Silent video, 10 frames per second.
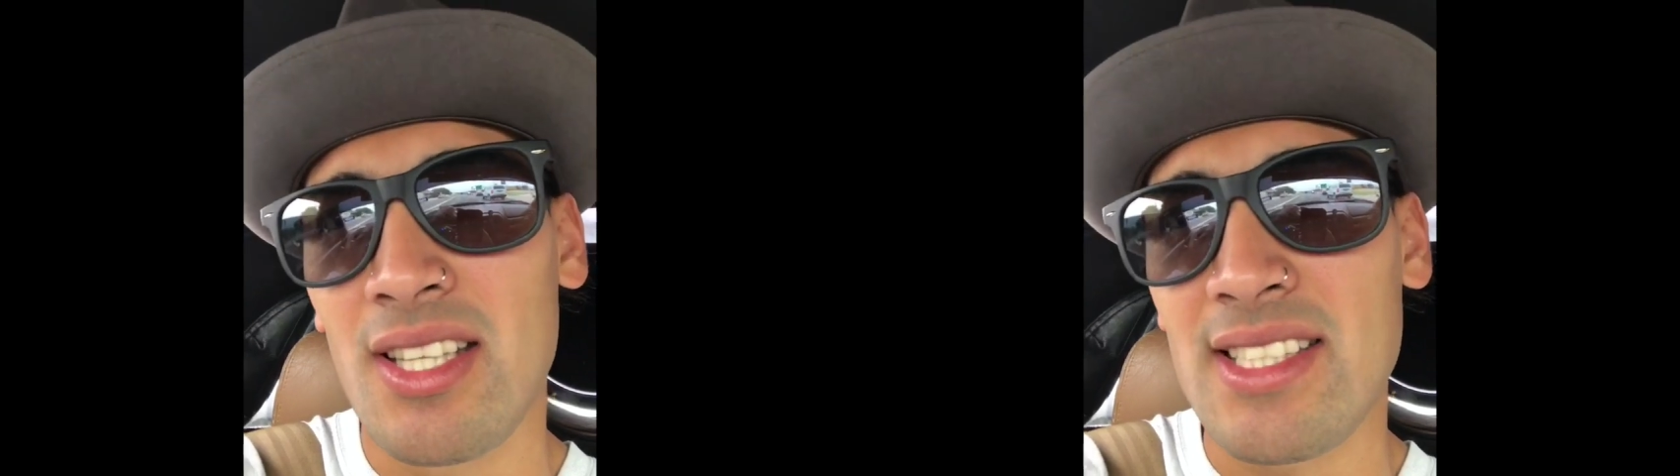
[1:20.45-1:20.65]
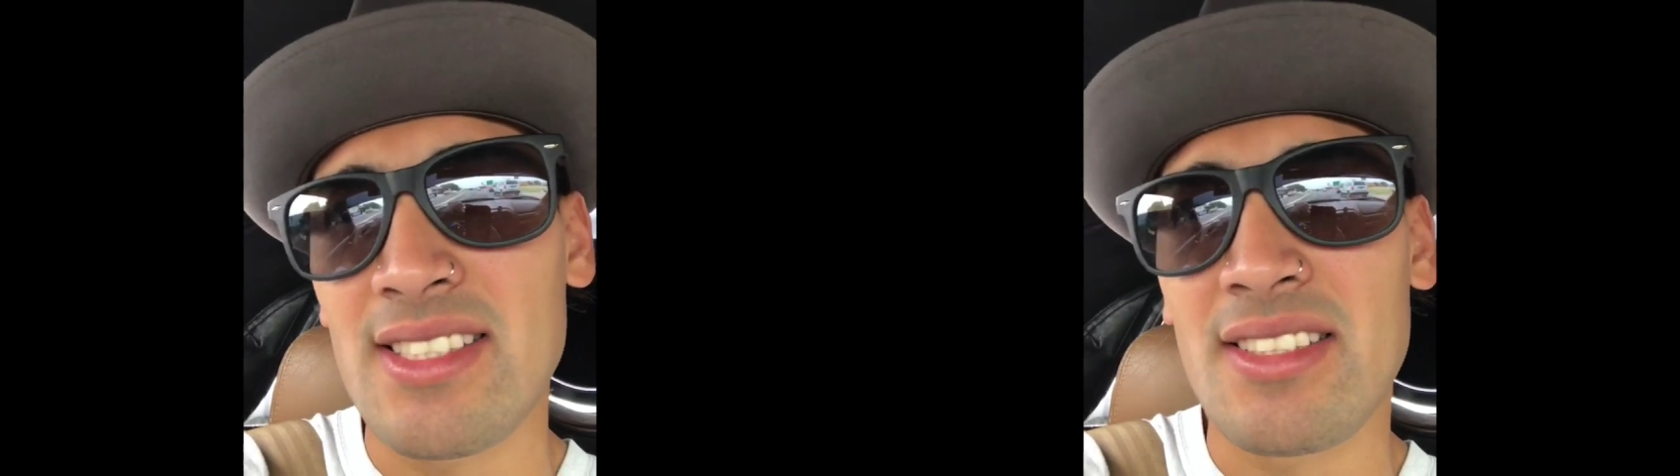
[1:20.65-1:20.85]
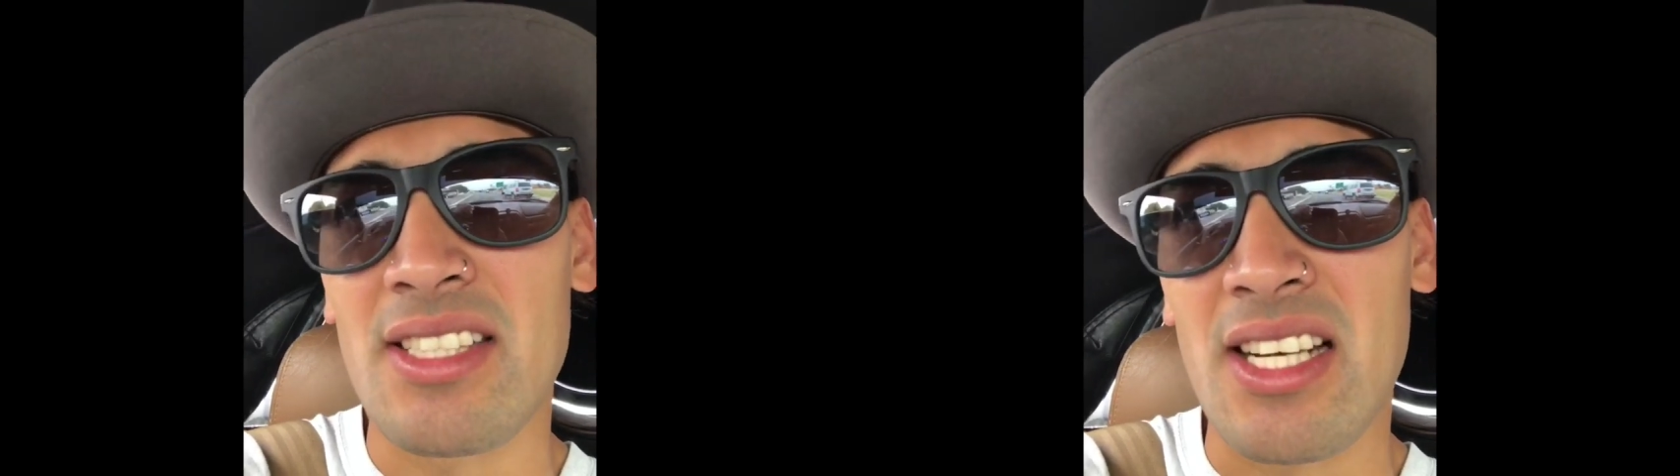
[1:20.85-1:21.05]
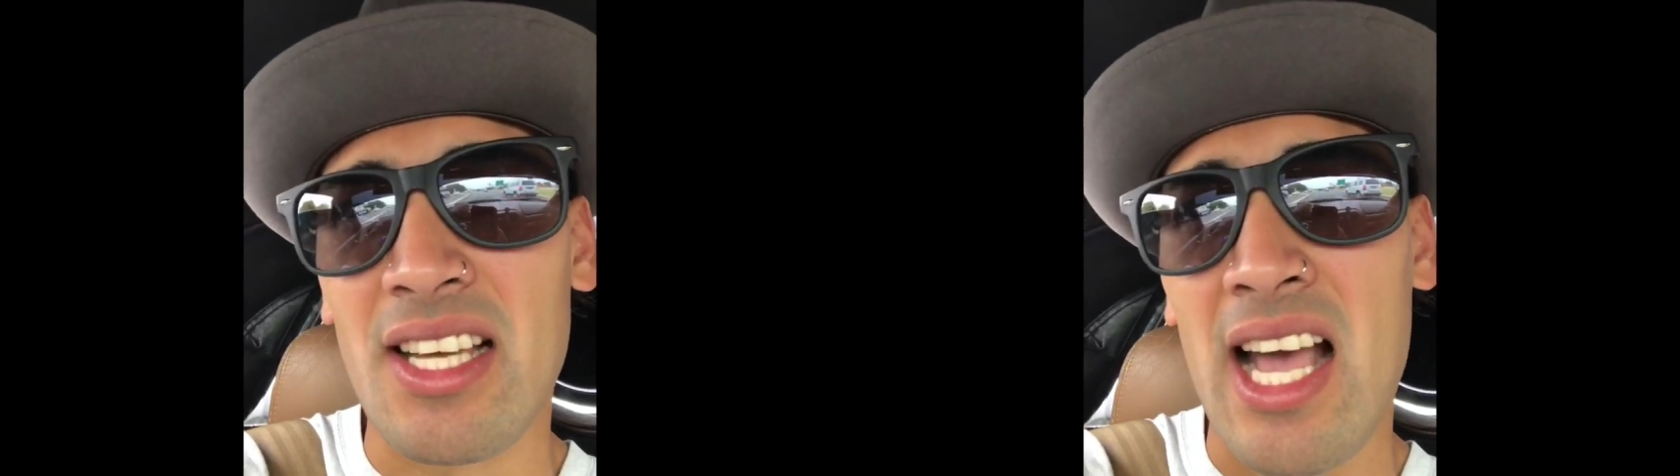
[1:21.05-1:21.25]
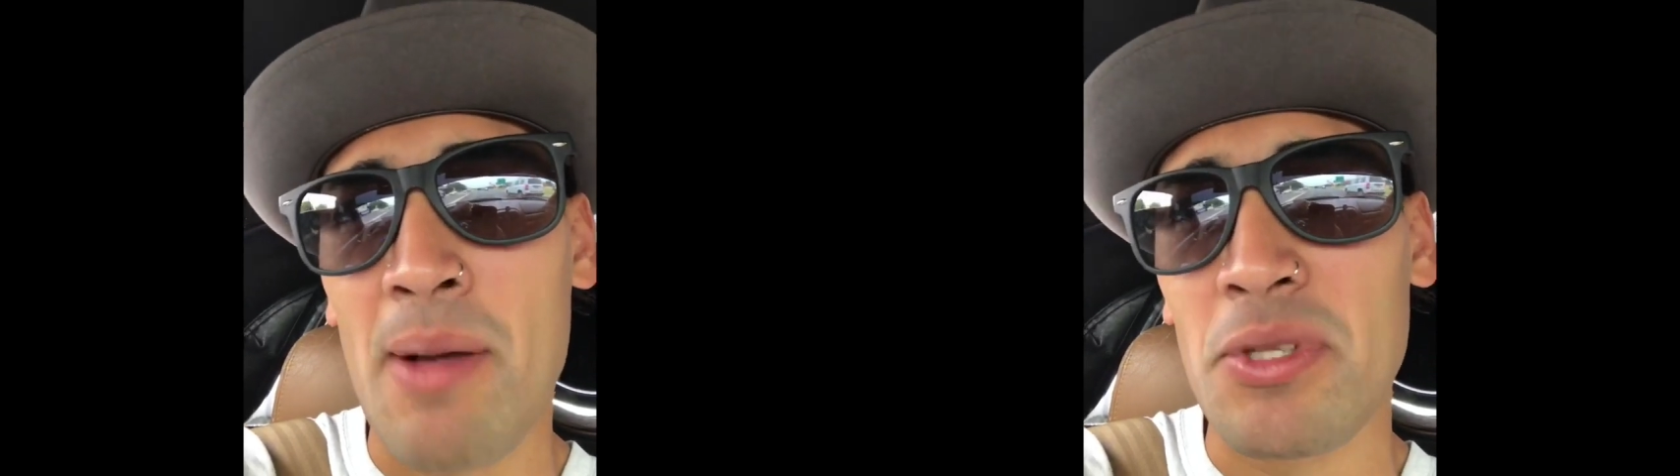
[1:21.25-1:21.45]
This is an
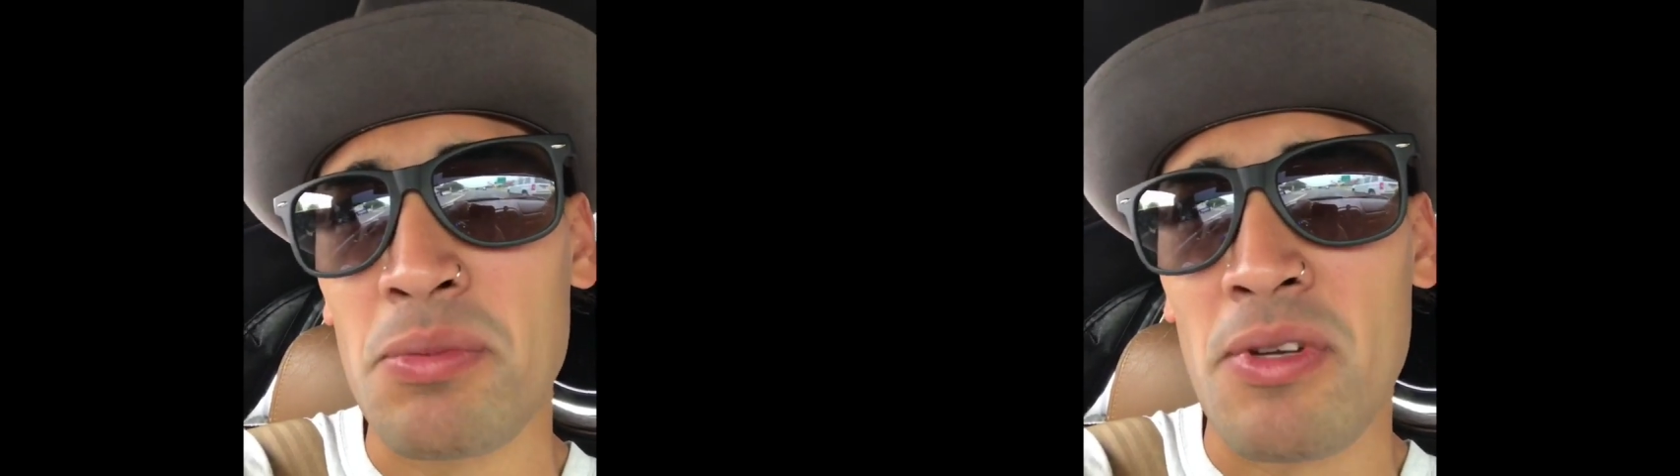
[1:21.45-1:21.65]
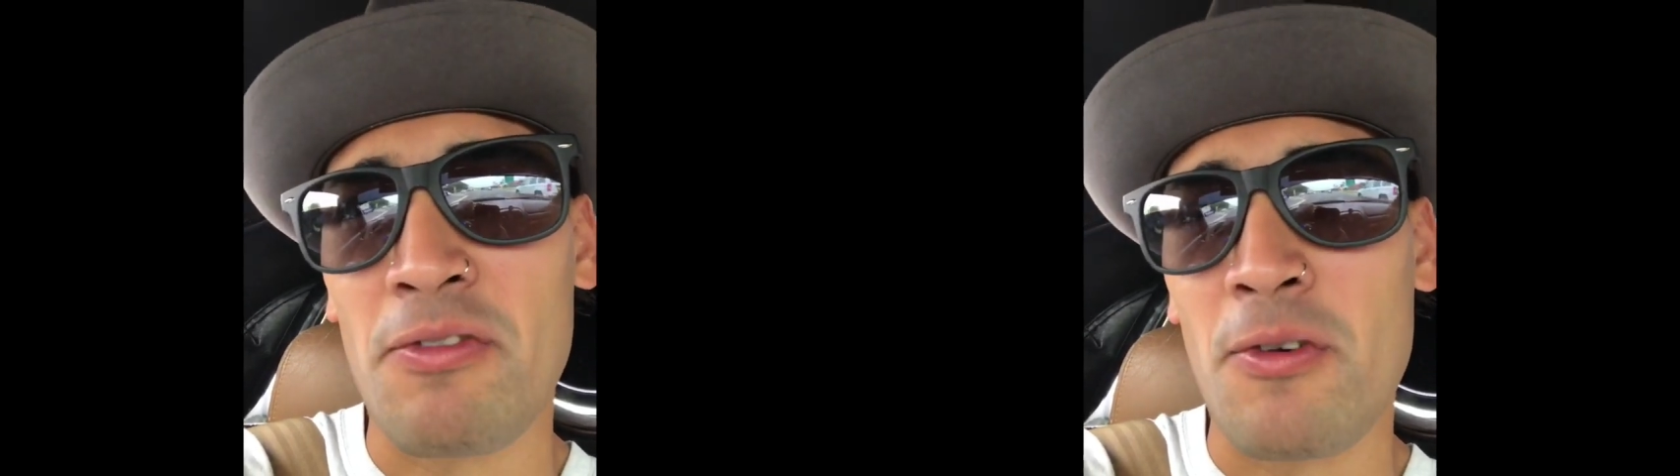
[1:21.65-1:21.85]
accomplishment